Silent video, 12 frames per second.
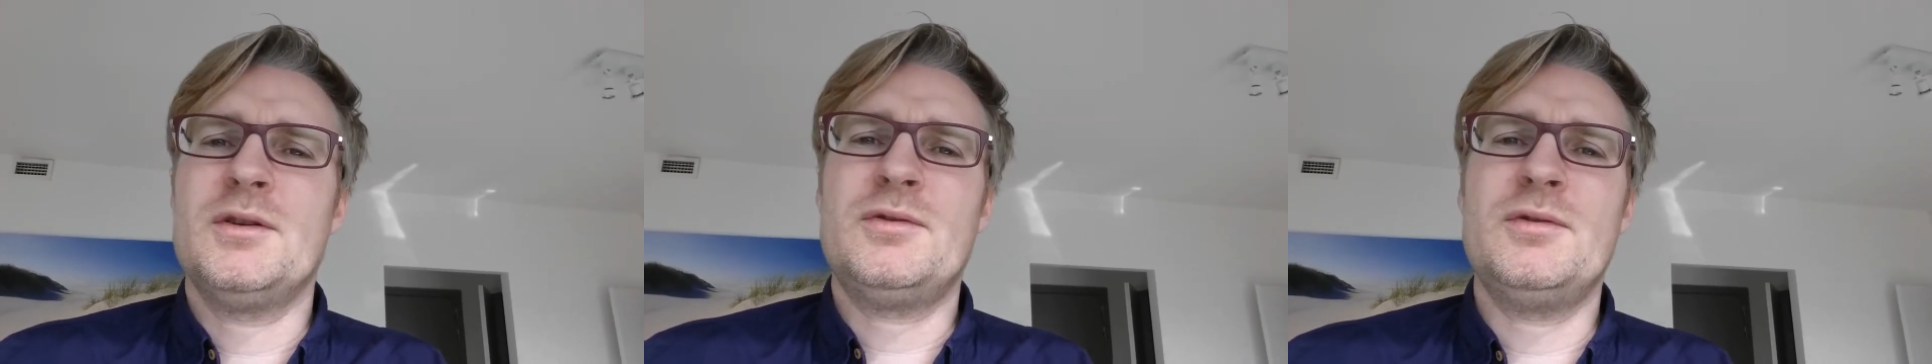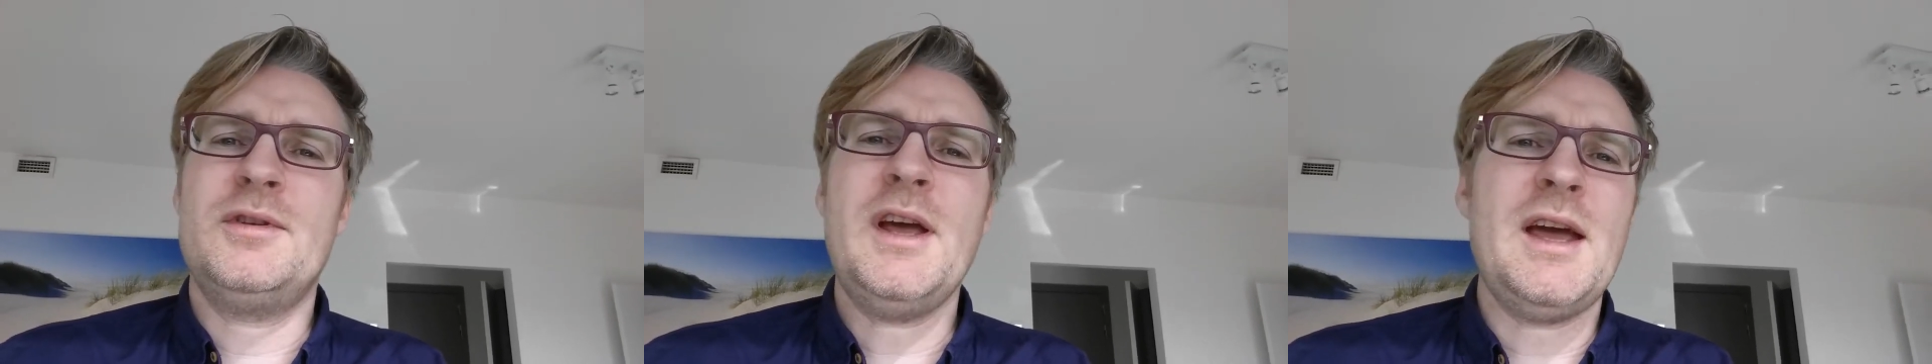
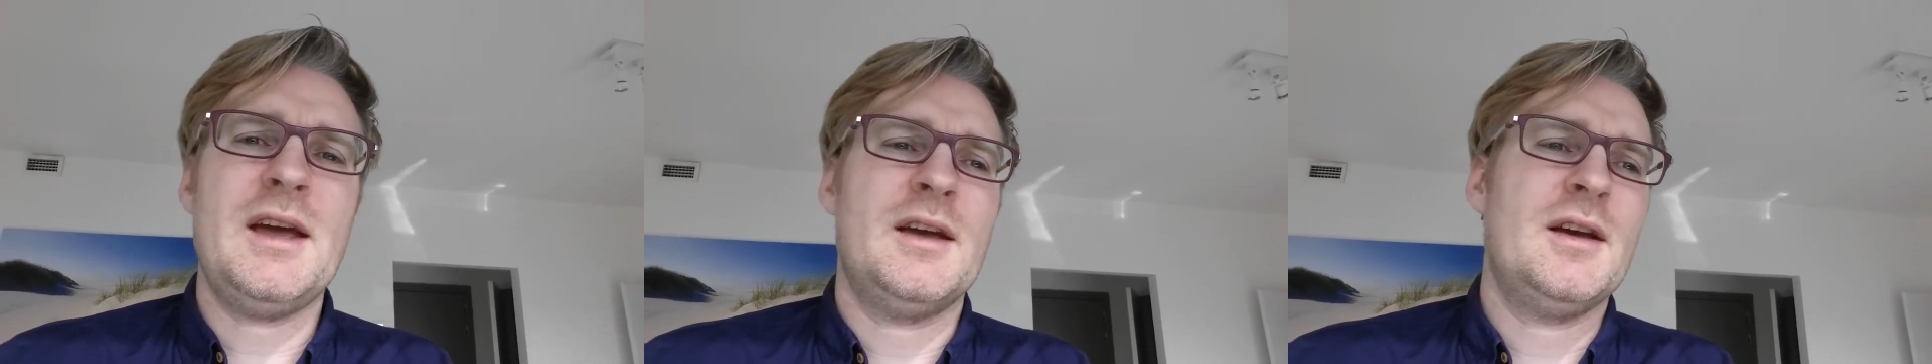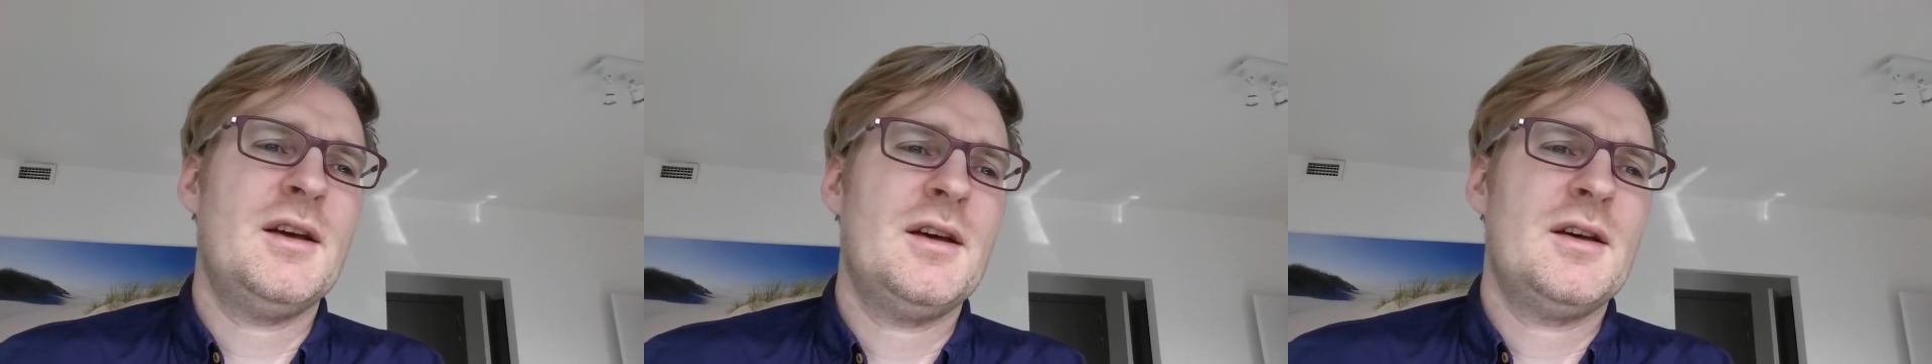
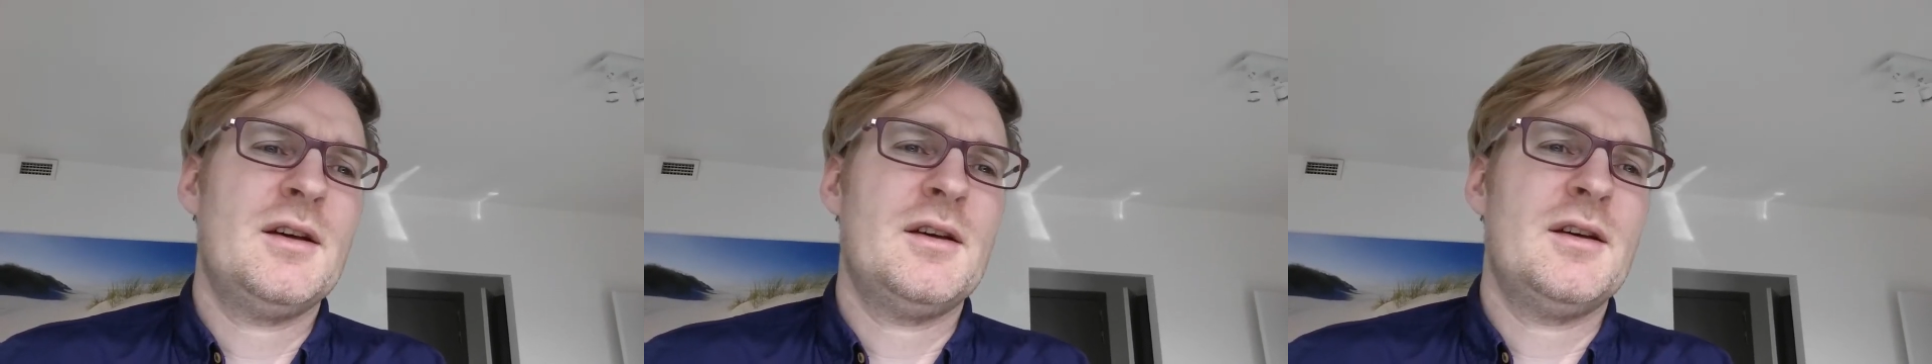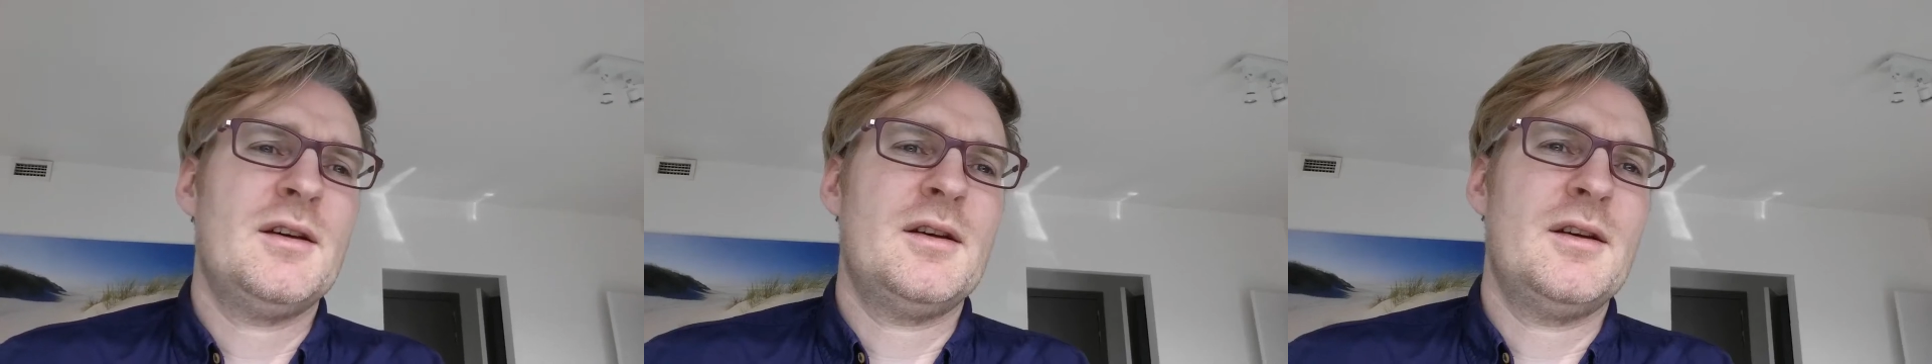Today,
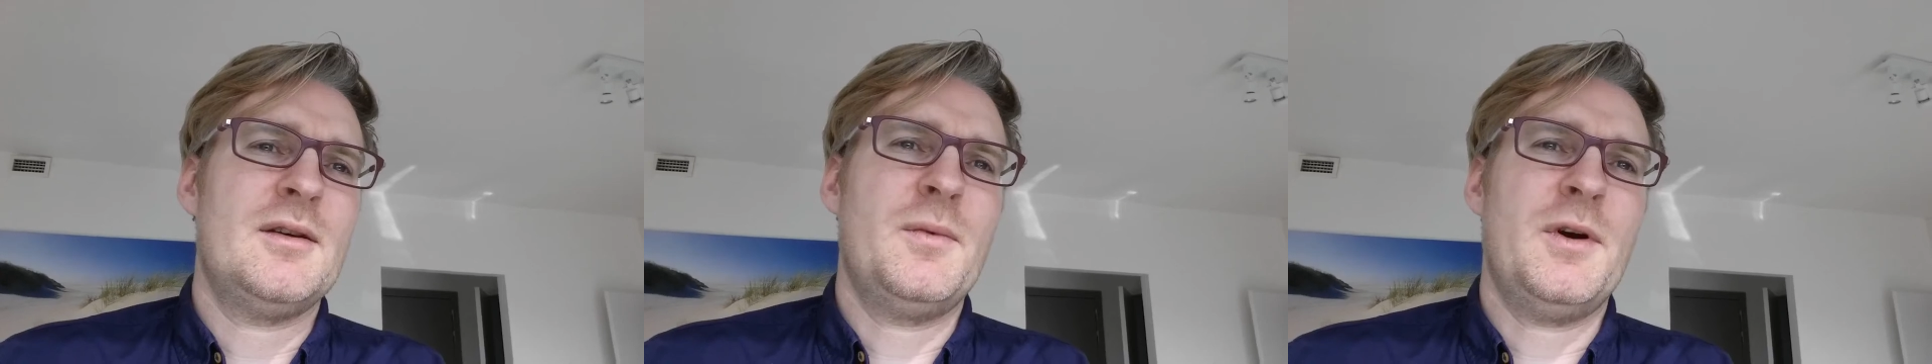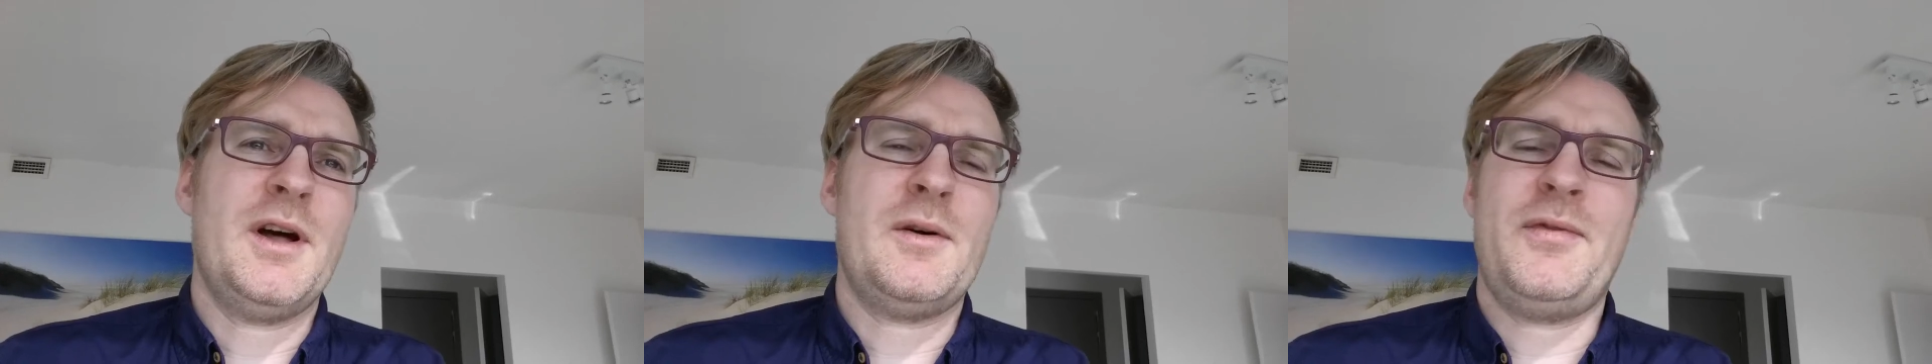
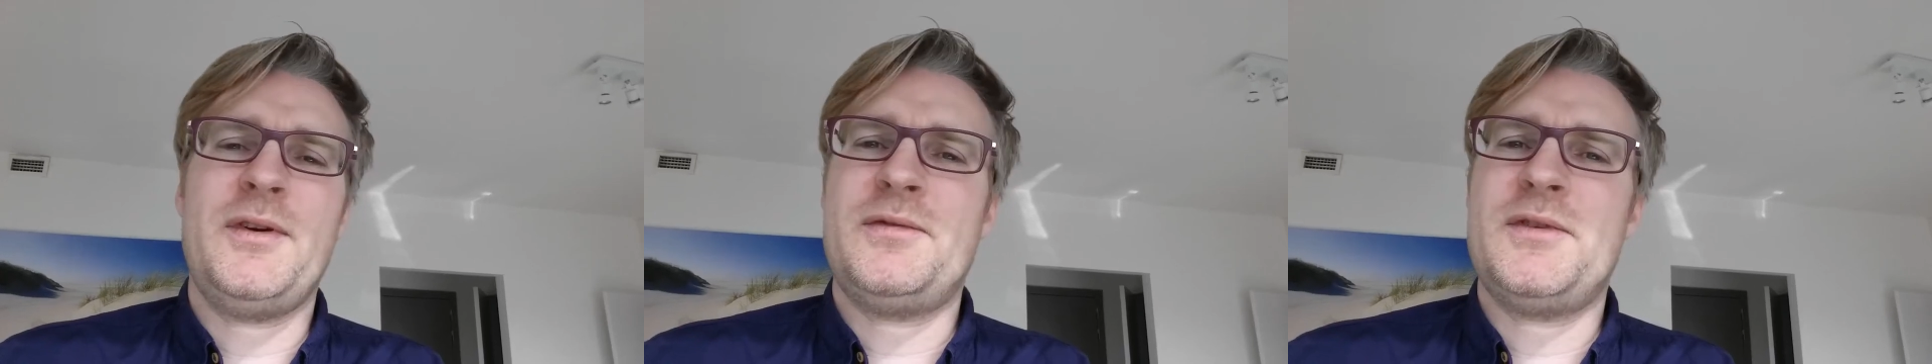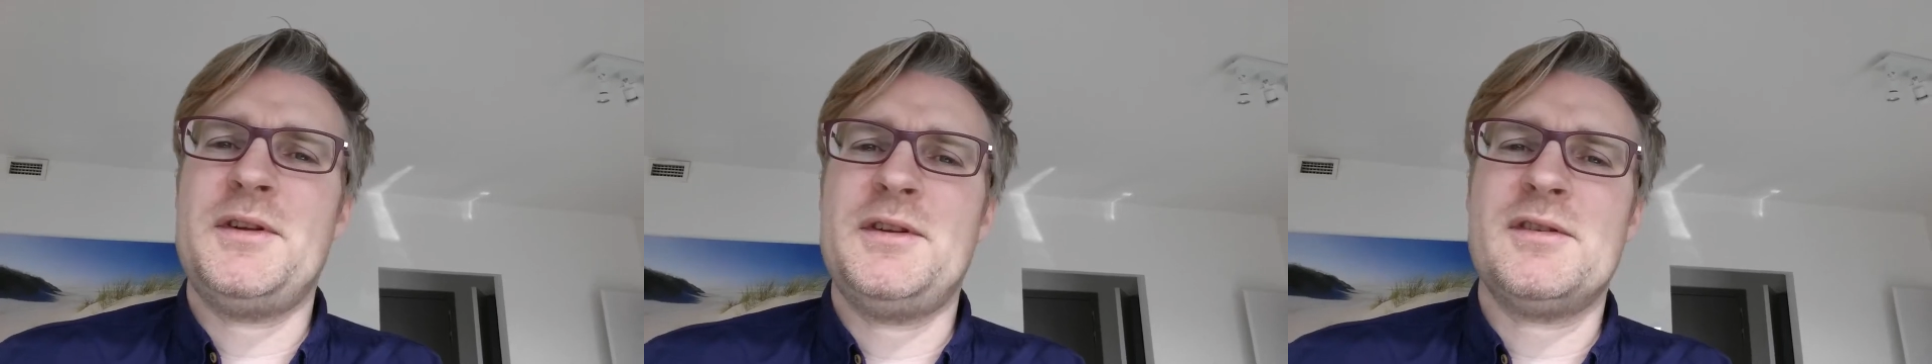we're now
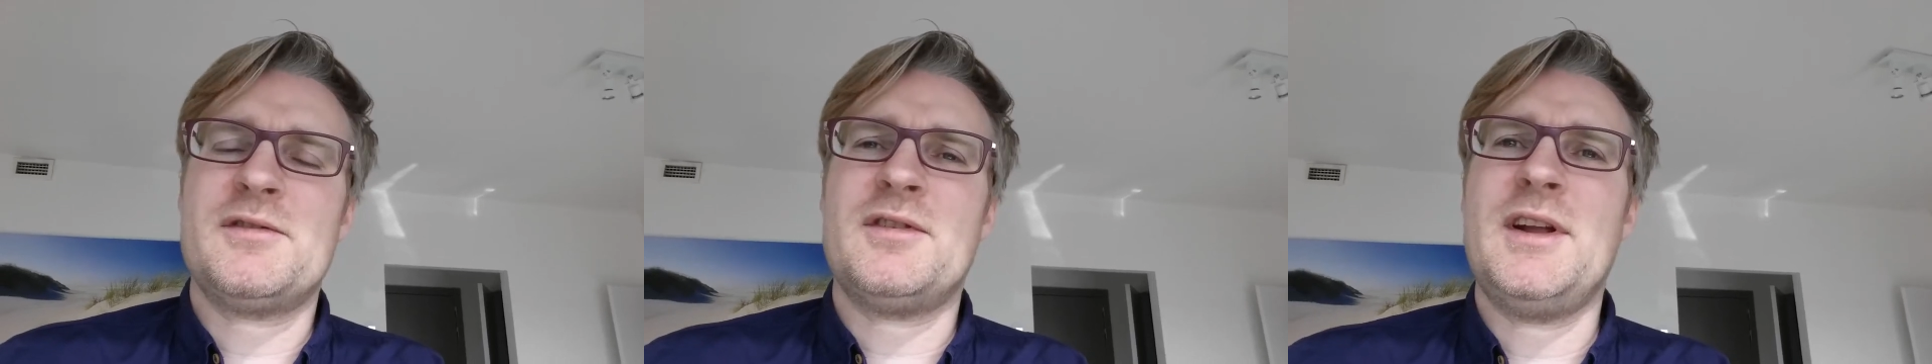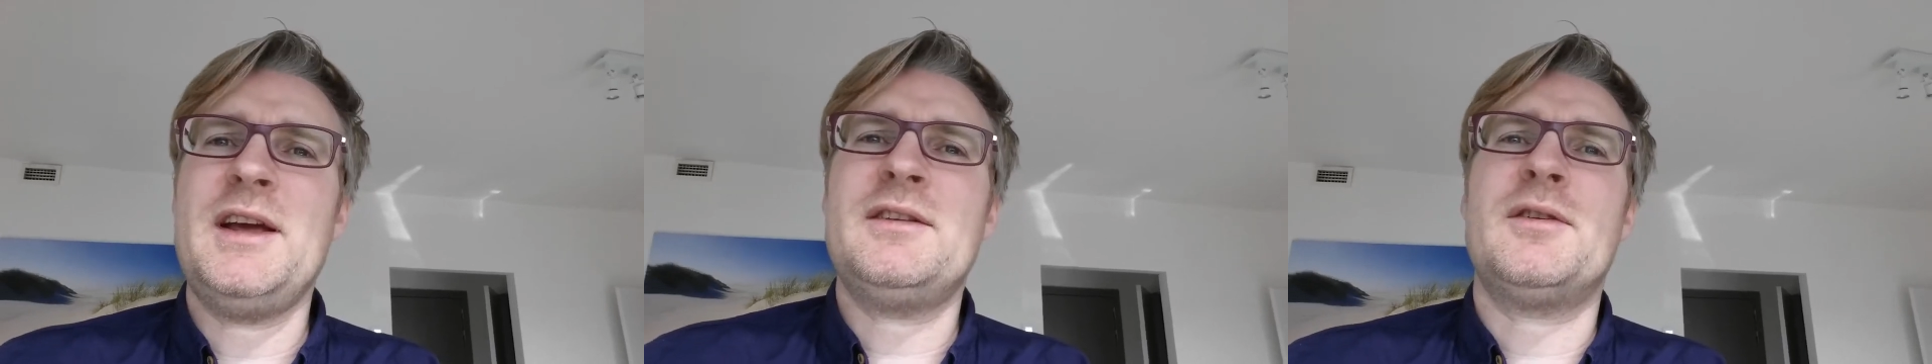15 years
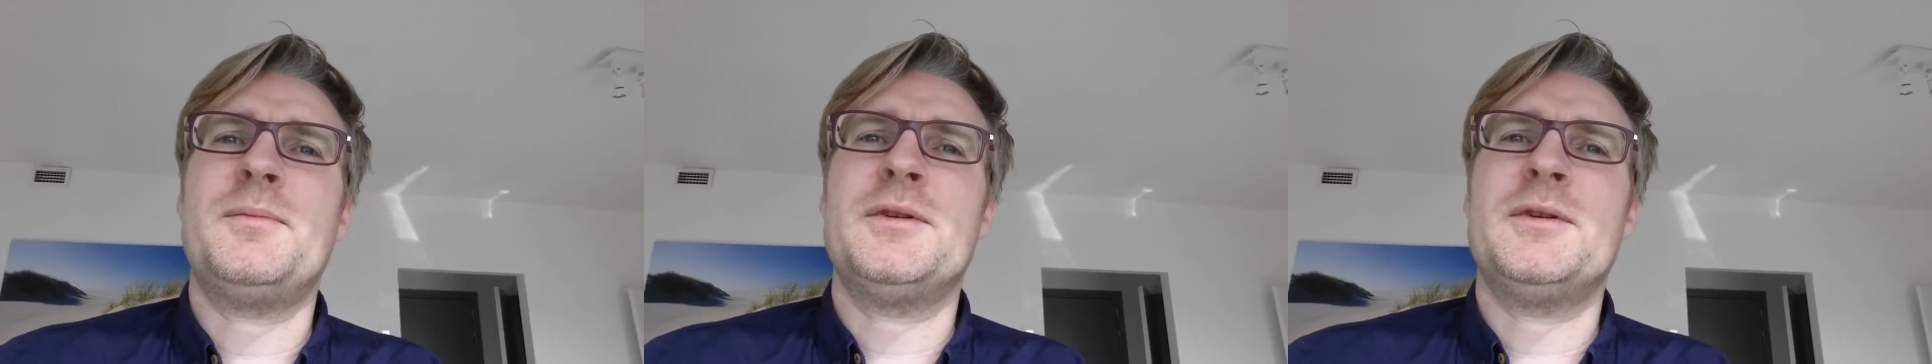later,